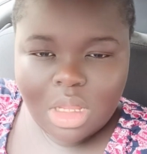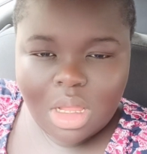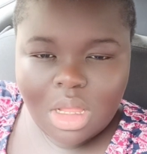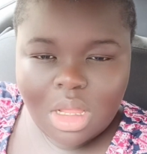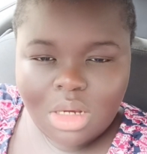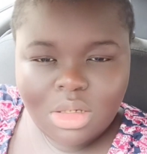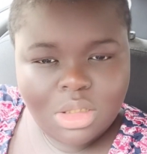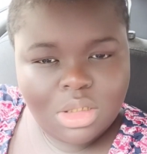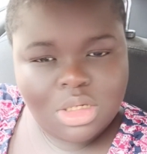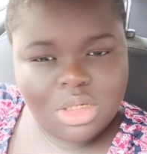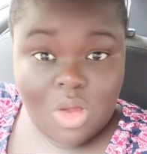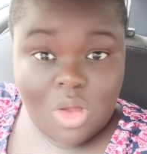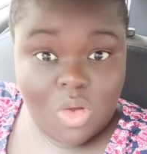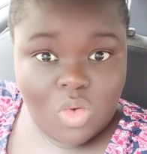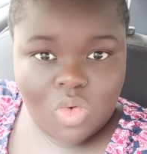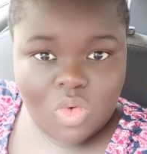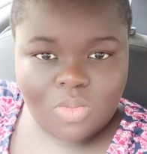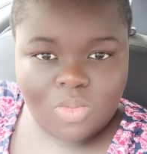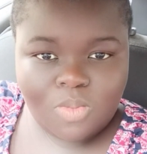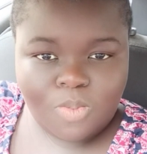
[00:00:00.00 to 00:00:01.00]

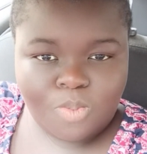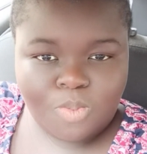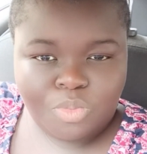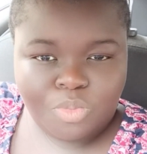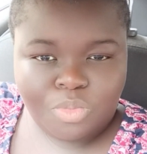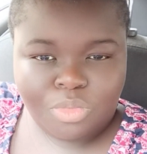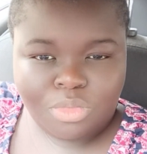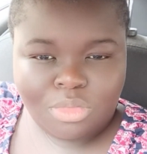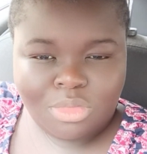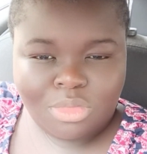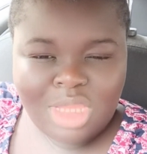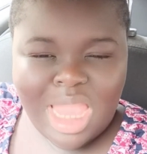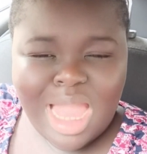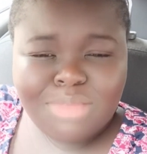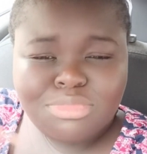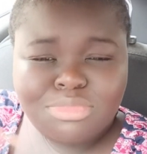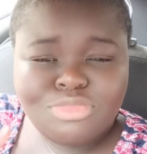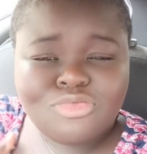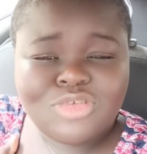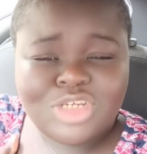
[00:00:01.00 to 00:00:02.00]
No,
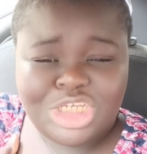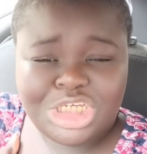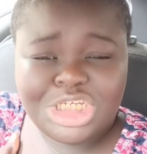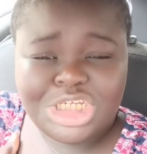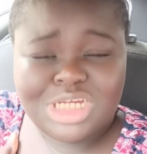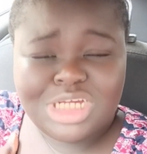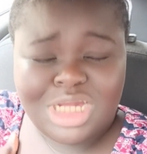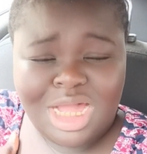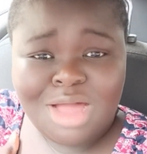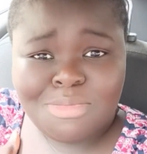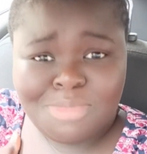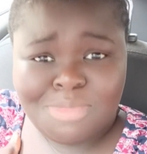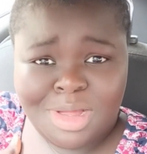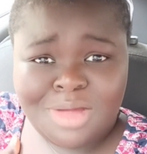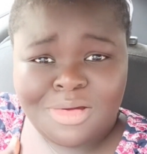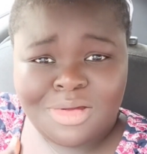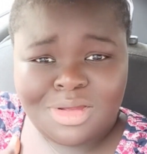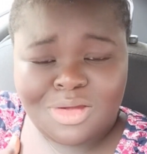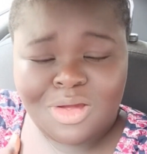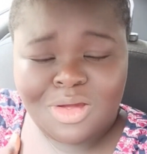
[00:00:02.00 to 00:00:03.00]
I'm Rashida Come
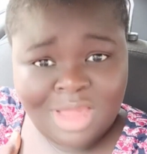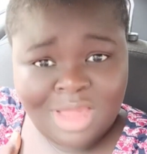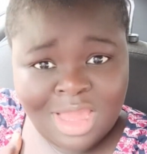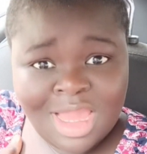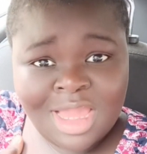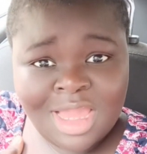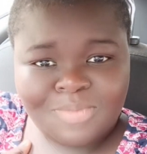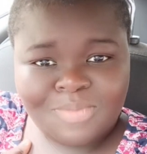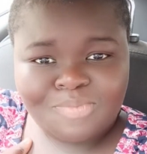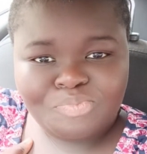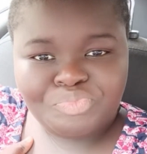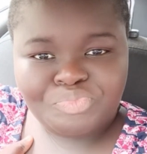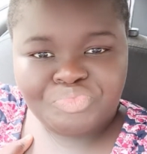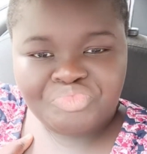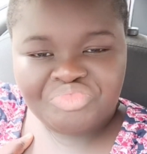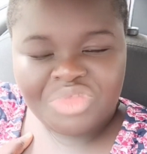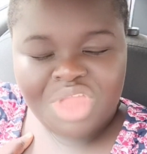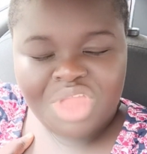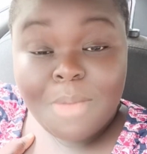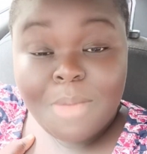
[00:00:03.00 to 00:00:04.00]
on, okay?
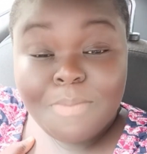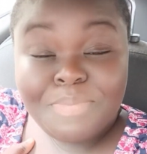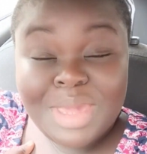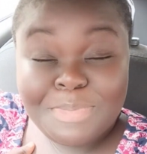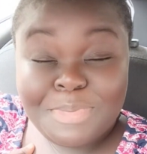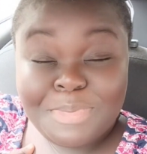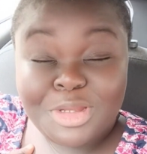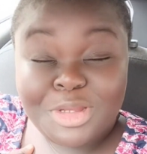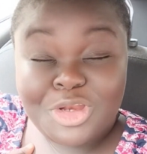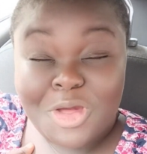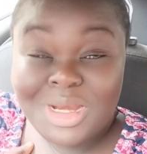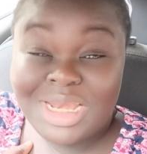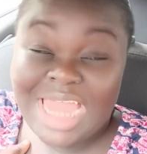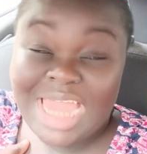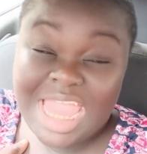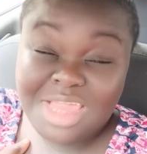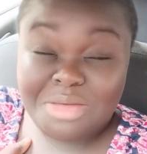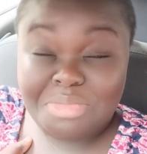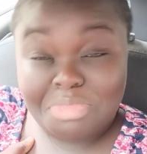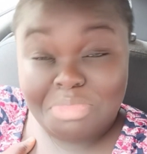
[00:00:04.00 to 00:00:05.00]
People don't
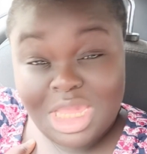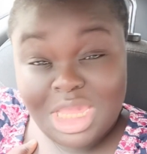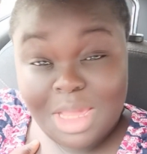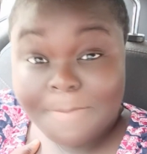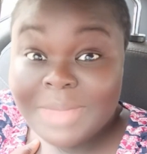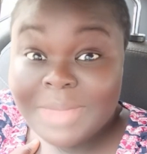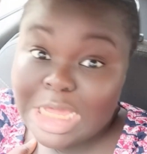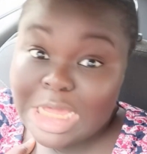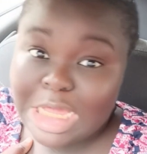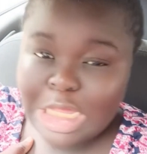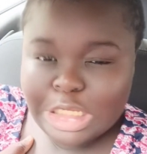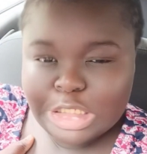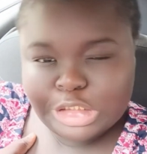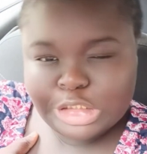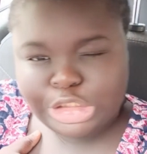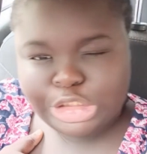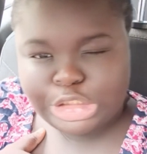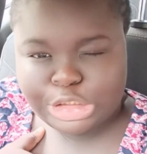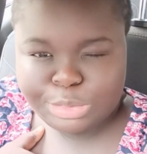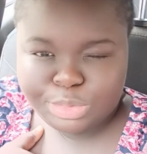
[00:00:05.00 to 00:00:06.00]
like me
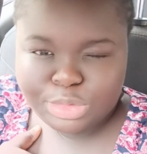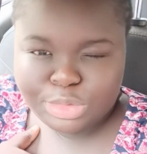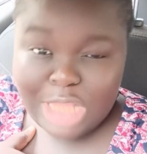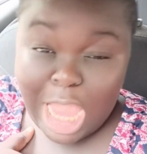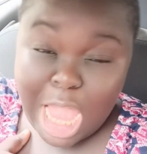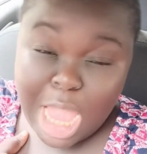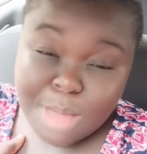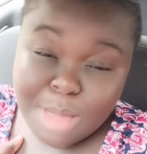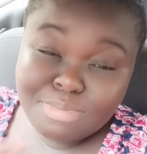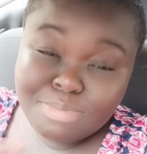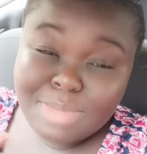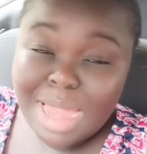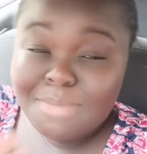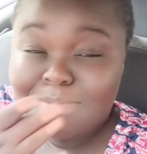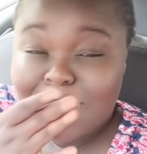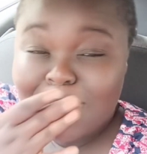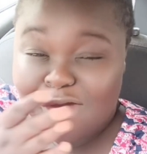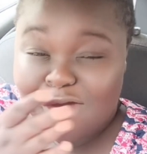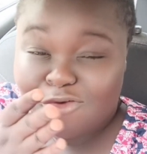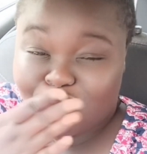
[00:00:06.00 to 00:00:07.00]
because my
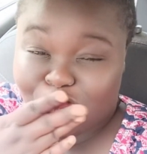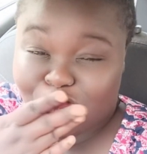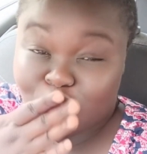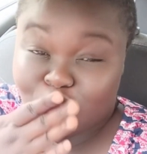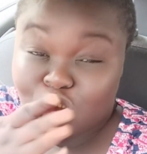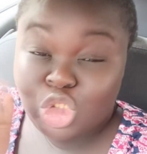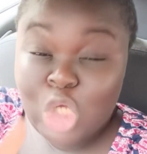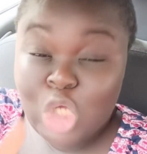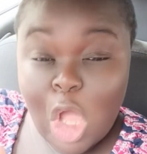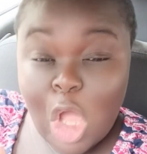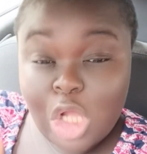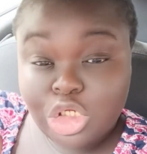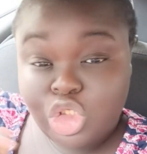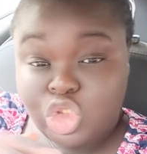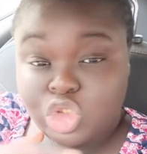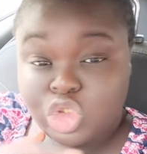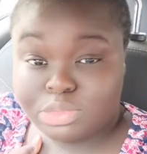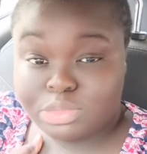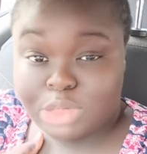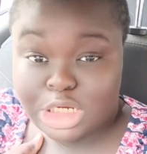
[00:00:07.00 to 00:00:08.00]
mouth talk
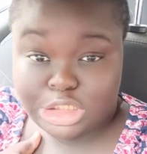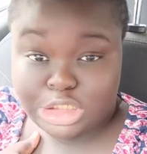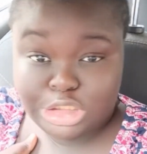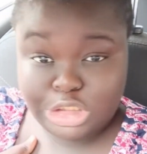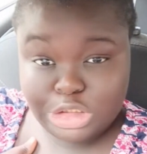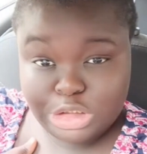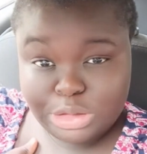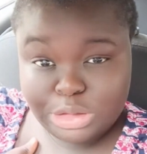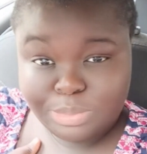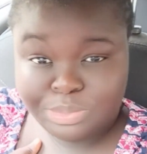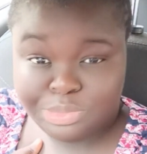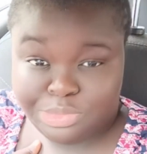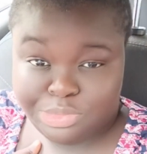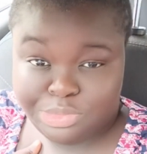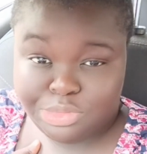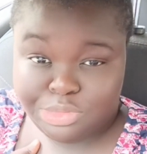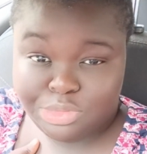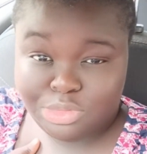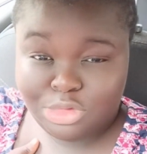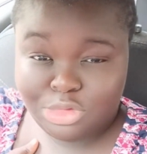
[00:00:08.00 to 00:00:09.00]
too much.
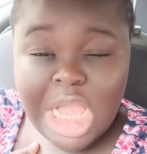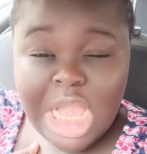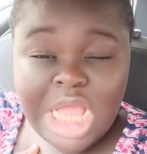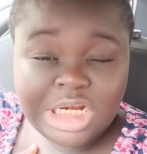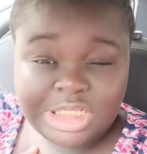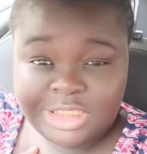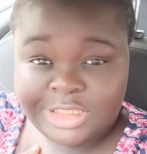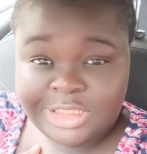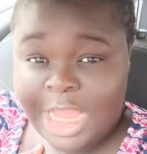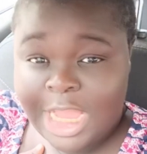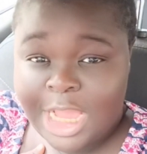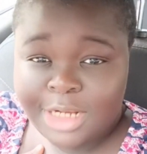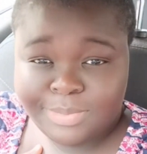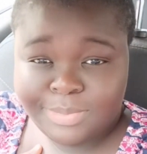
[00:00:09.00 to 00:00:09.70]
You understand?